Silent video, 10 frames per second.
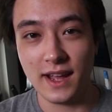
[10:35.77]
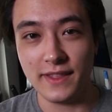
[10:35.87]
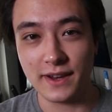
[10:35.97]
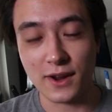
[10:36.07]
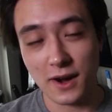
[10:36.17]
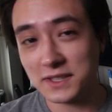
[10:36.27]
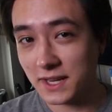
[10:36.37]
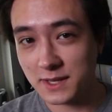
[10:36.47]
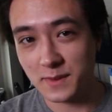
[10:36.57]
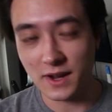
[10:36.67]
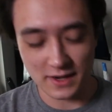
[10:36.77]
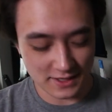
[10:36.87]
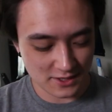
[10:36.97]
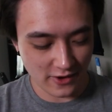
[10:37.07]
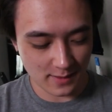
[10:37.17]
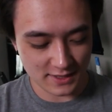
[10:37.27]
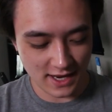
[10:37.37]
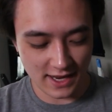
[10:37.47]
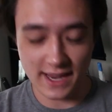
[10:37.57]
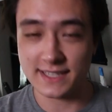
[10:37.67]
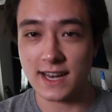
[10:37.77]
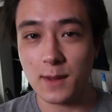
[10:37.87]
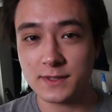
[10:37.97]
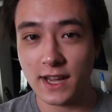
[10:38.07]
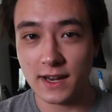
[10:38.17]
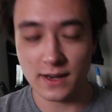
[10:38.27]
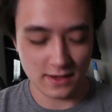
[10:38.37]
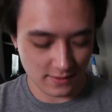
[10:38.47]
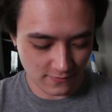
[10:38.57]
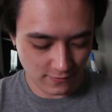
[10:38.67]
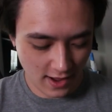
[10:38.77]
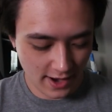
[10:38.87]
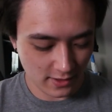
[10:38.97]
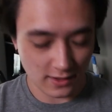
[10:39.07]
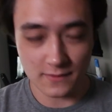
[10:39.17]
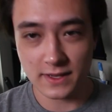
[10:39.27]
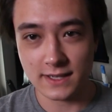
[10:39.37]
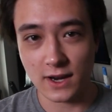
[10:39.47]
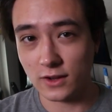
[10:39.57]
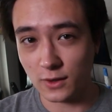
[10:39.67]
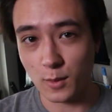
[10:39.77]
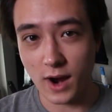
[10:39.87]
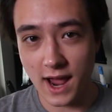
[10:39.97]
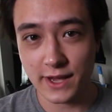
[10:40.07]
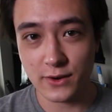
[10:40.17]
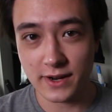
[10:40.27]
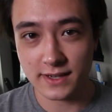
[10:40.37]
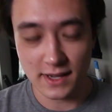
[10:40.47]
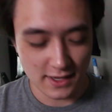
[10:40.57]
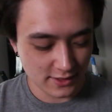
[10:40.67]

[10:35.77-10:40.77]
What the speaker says: and then contacted me on Instagram saying he has an updated file of these that are a little more accurate.